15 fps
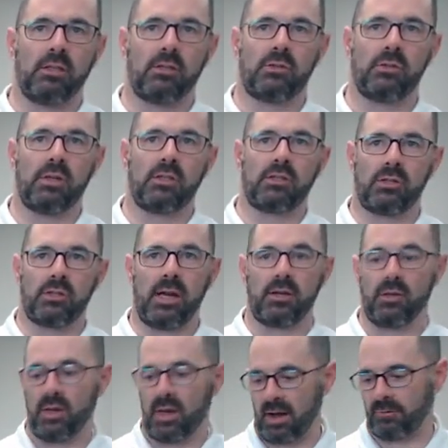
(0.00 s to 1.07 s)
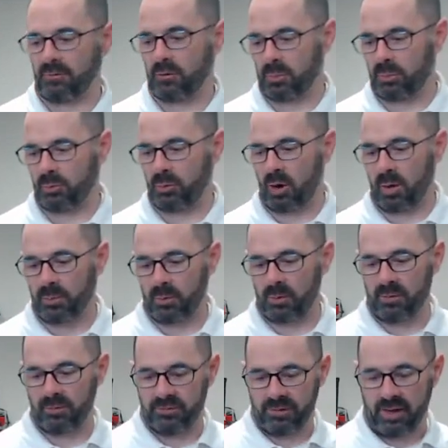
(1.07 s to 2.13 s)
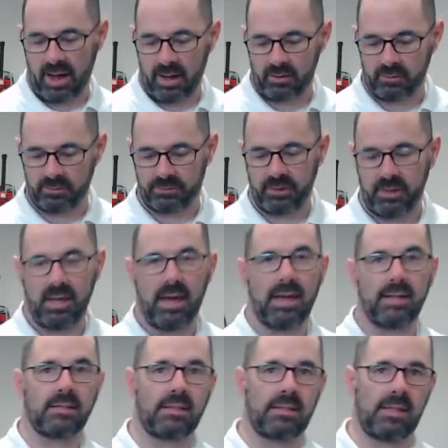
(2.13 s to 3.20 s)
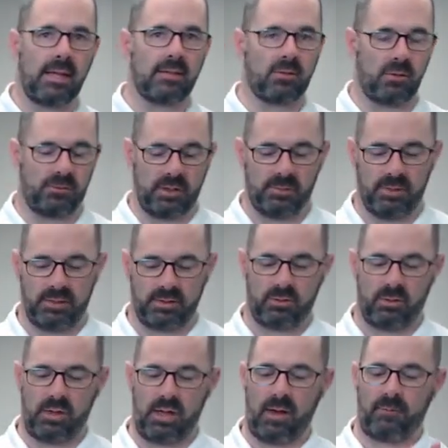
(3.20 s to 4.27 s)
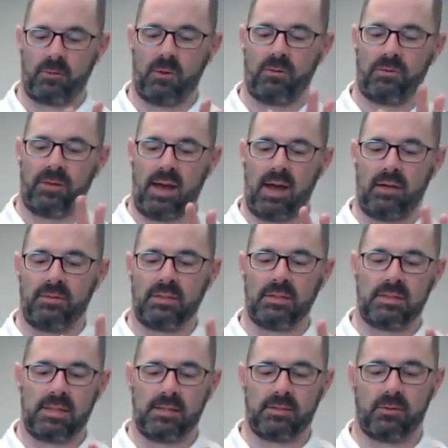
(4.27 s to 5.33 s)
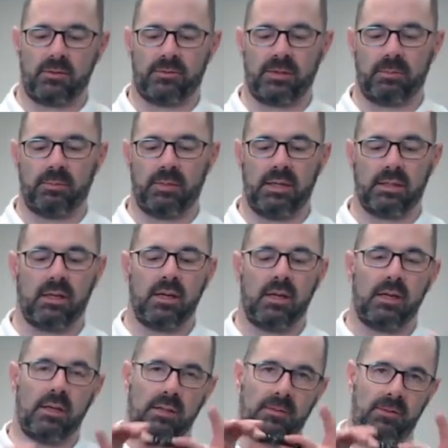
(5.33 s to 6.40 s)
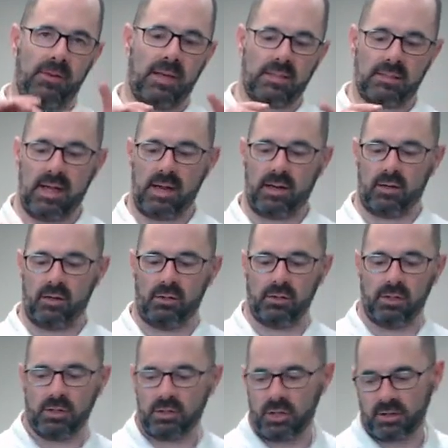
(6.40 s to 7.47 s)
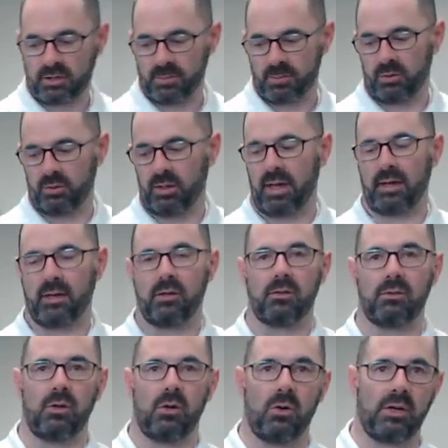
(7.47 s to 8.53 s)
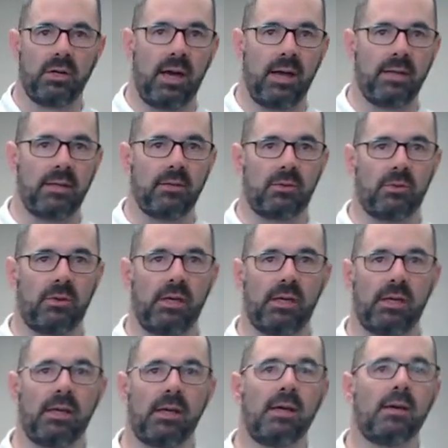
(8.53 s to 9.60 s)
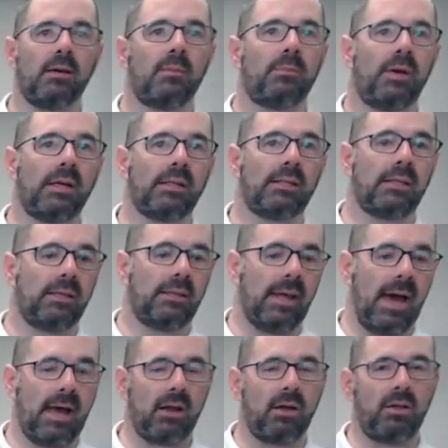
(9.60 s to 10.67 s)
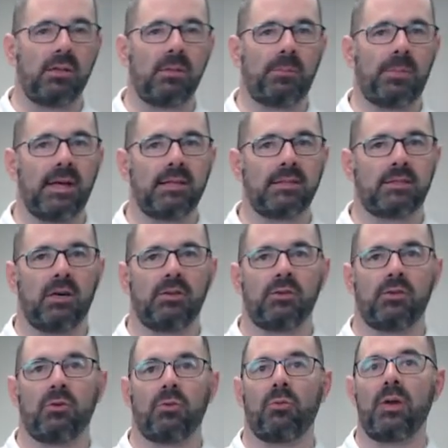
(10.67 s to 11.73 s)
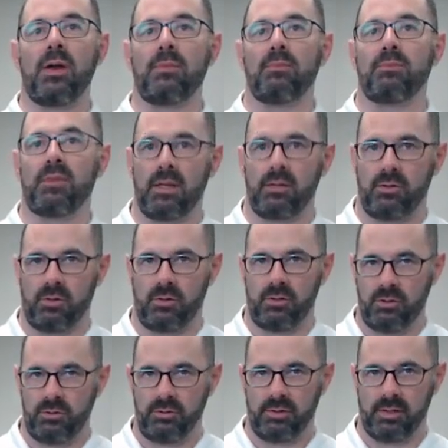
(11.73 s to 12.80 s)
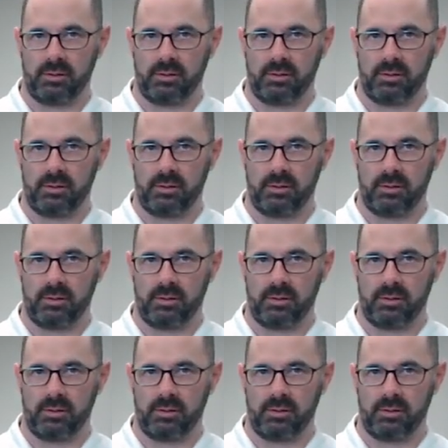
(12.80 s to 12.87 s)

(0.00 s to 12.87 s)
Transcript: to ensure that you have the proper valve and sensor fitment. So you have your valve and sensor fitment, fixed angle, adjustable angle, or 90 degree, but that all depends on the rim that you're using.